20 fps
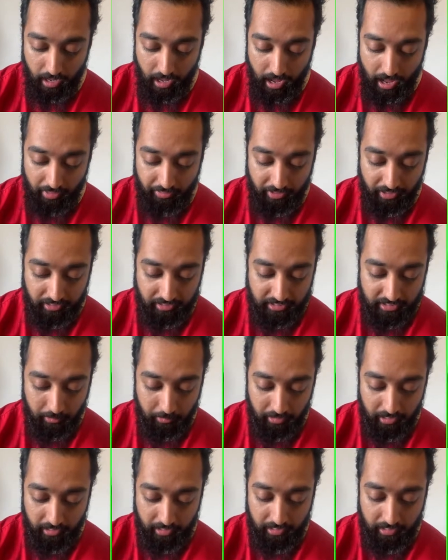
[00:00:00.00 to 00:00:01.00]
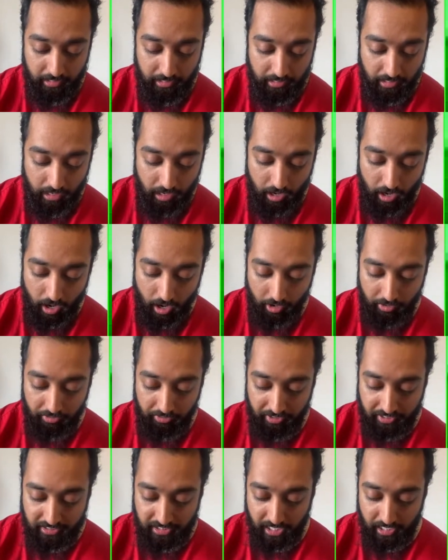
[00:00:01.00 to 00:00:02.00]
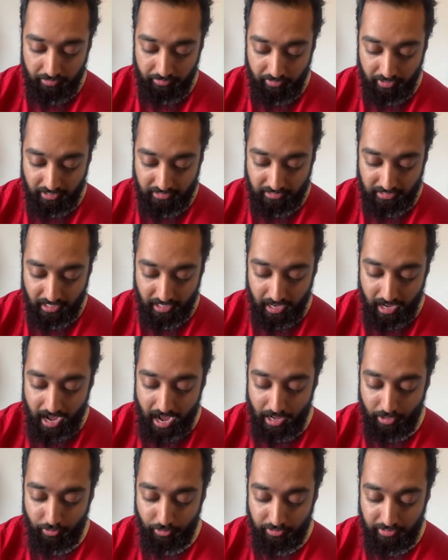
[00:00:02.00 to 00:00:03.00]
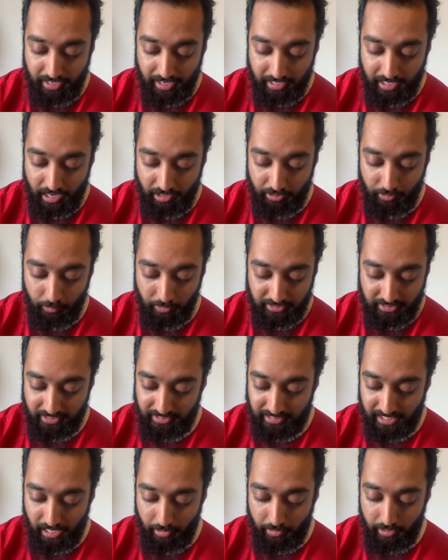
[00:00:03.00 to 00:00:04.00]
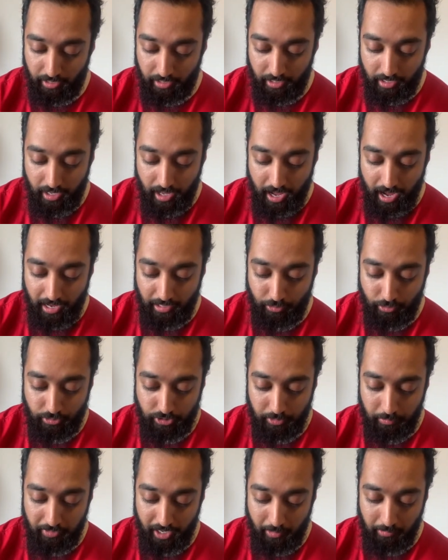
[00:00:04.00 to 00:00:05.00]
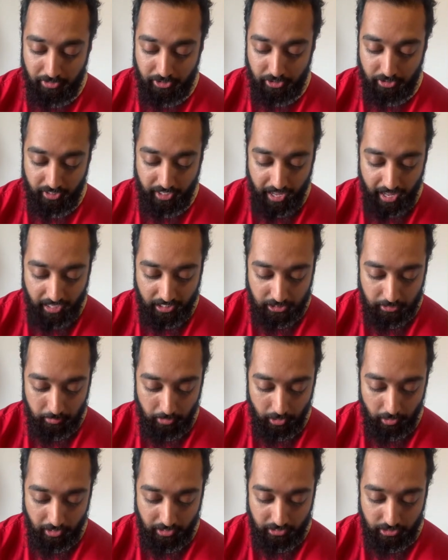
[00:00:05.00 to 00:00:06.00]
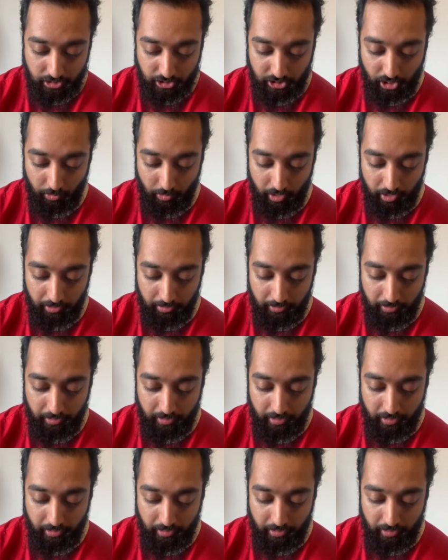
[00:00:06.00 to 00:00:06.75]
And then similarly, on this air defense, I could take out the wizard tower and do some damage to the expo and so on.